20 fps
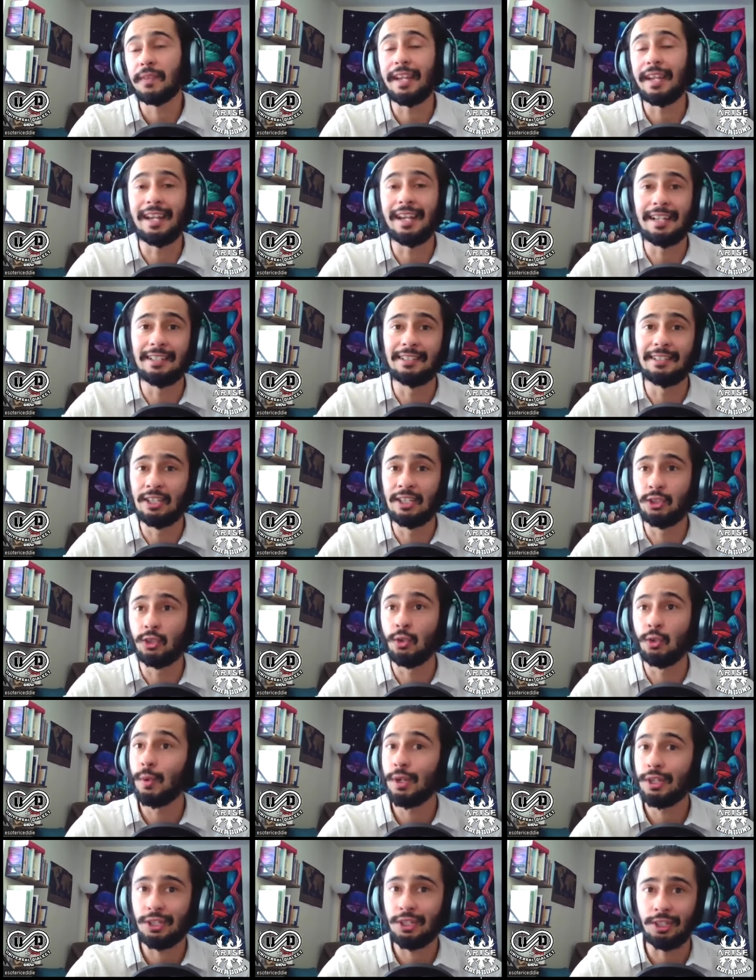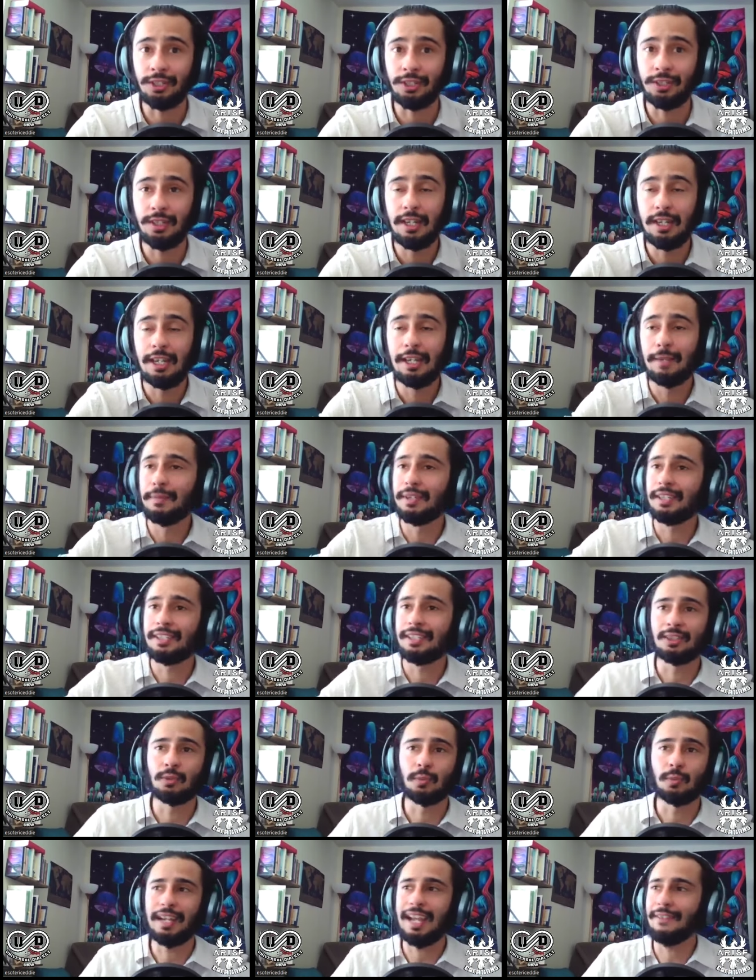in his intuition
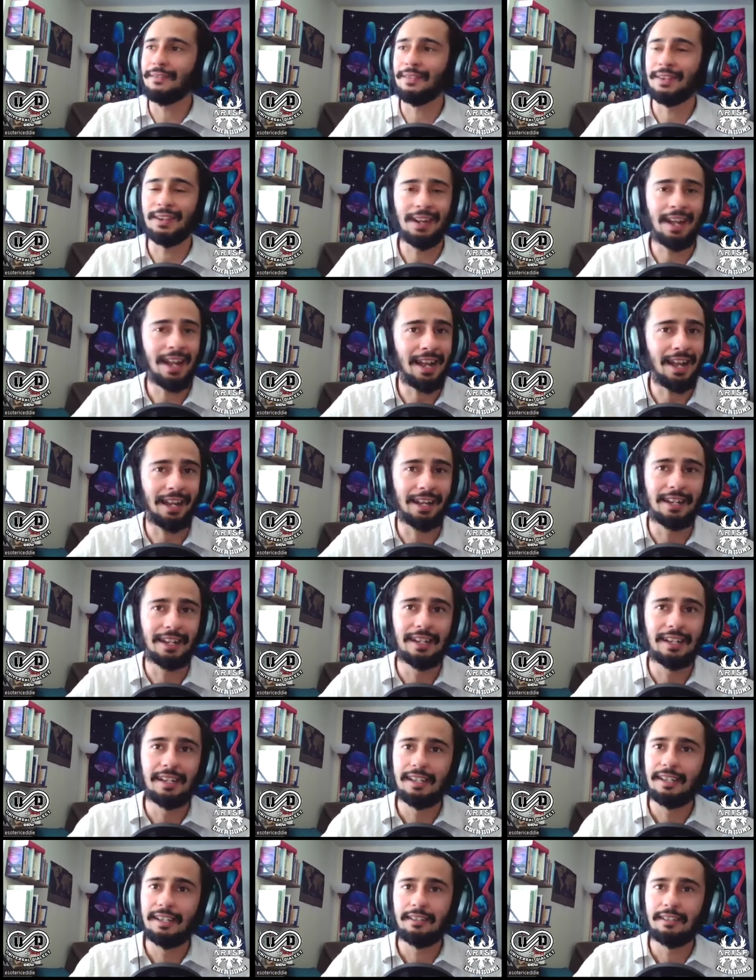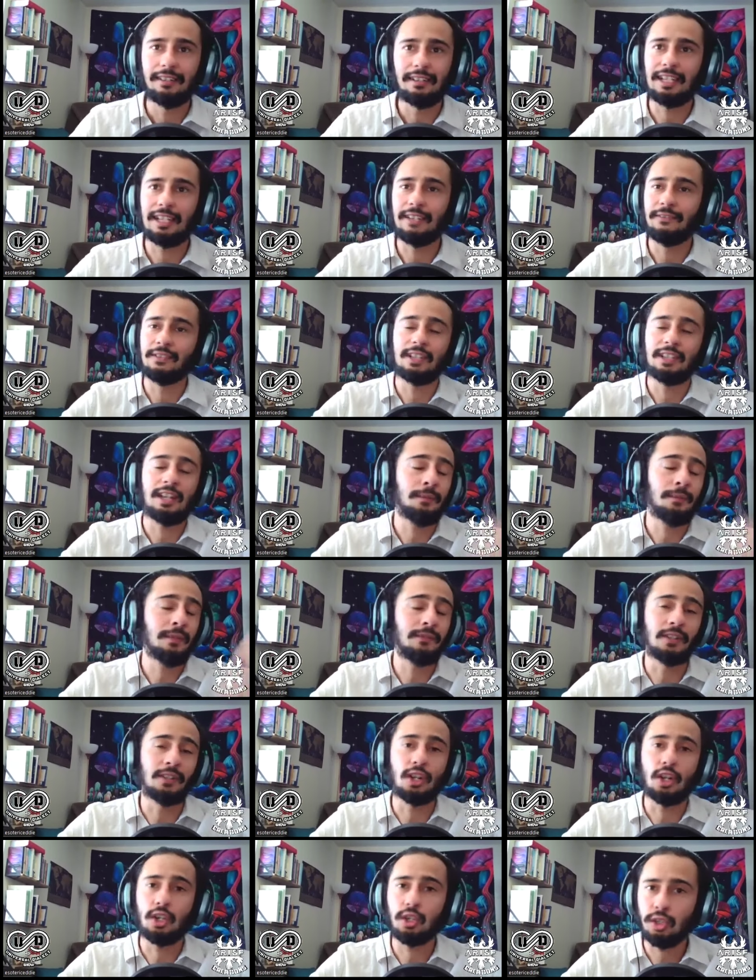because we have not even come
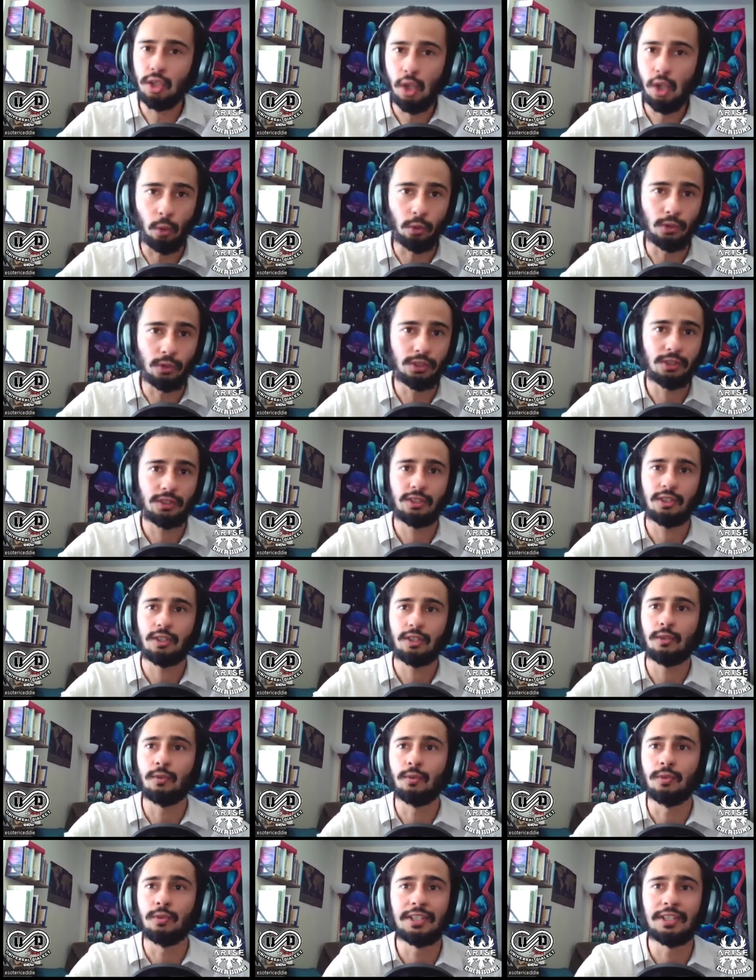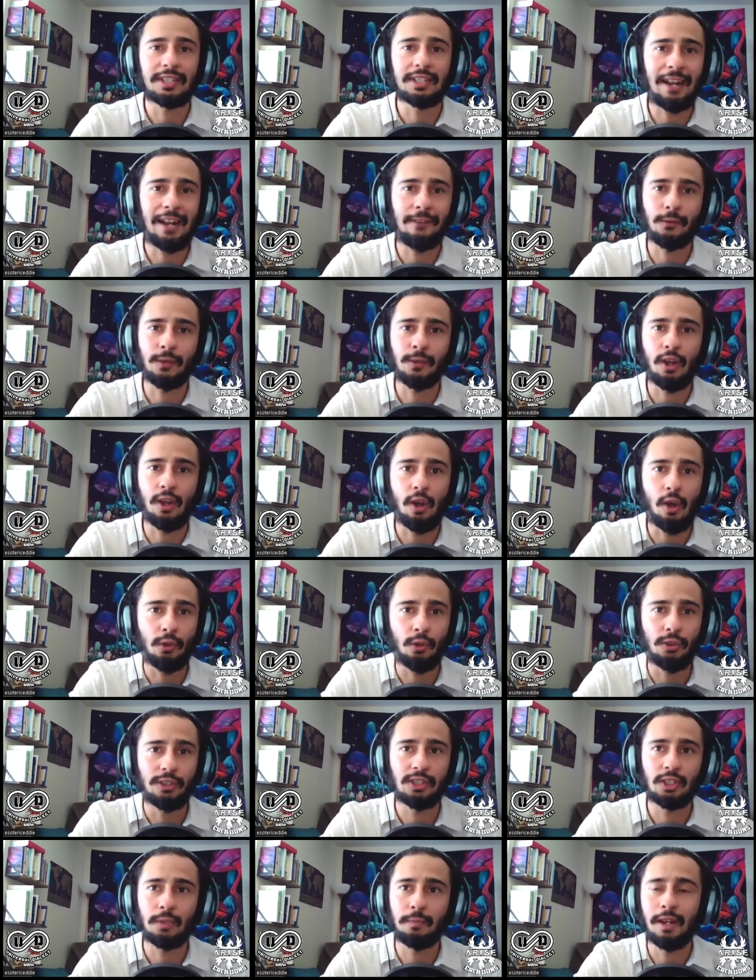even close to deciphering all
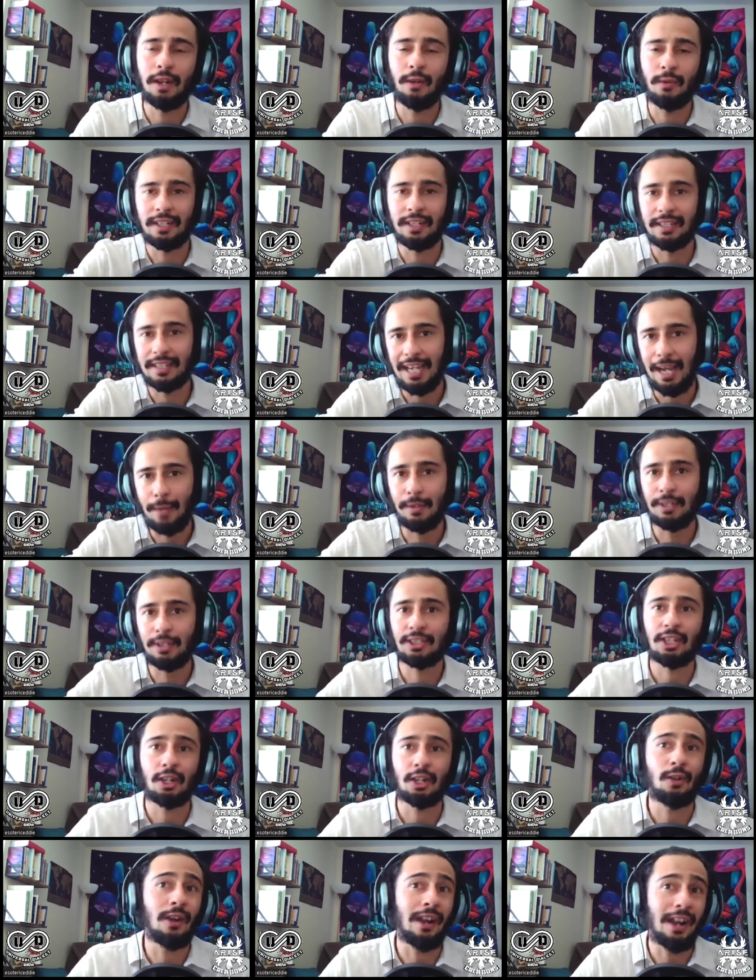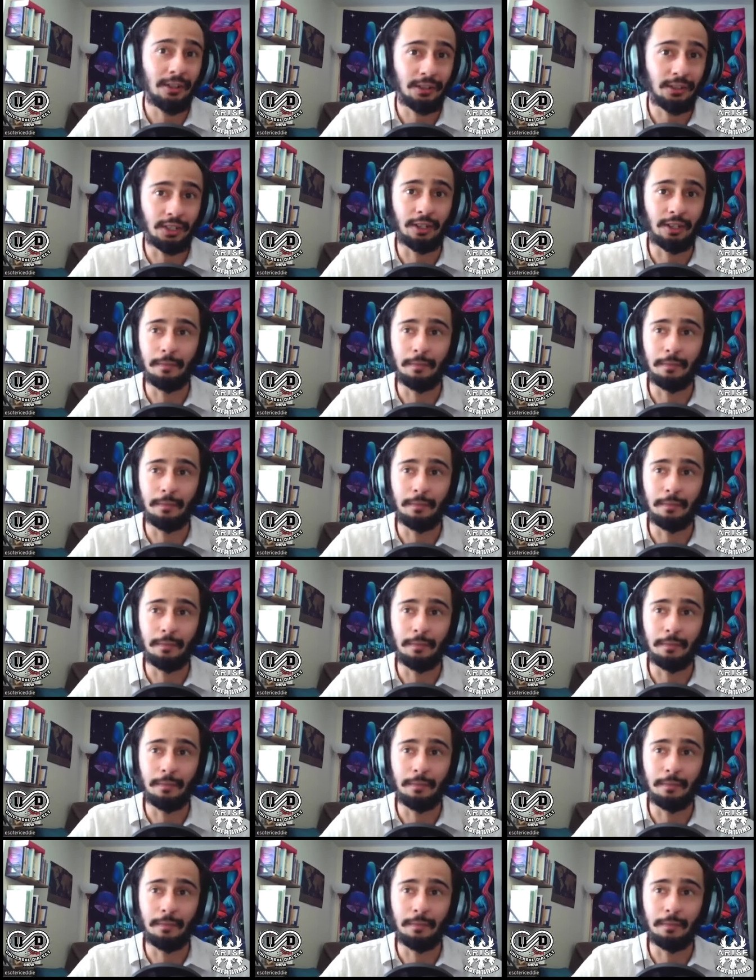the Sumerian tablets that are out there.